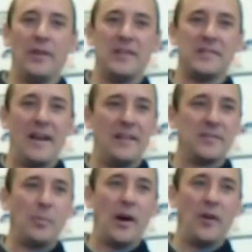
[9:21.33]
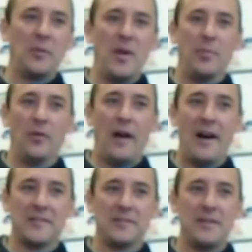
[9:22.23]
Is that inspiring people?
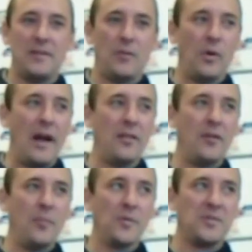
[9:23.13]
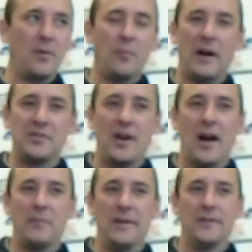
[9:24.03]
Honestly, what I love most about my
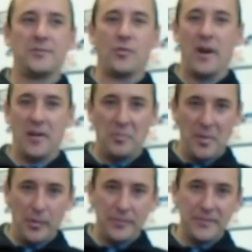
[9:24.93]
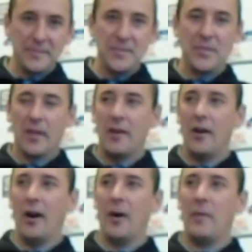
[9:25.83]
job is training people.
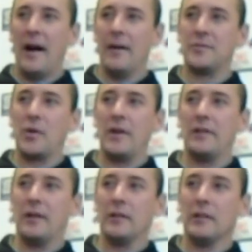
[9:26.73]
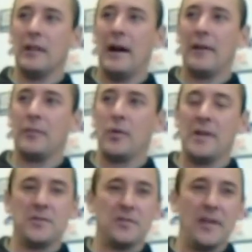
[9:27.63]
I have trained a lot of
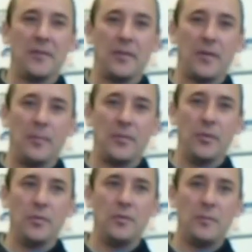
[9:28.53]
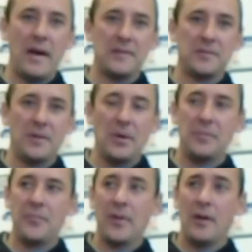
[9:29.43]
rangers that have come through Madison here.
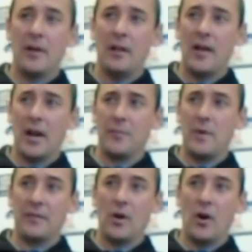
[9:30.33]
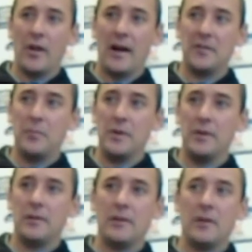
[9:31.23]
A lot of them have gone on to
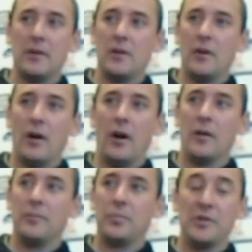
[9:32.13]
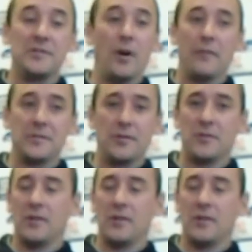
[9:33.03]
be police officers.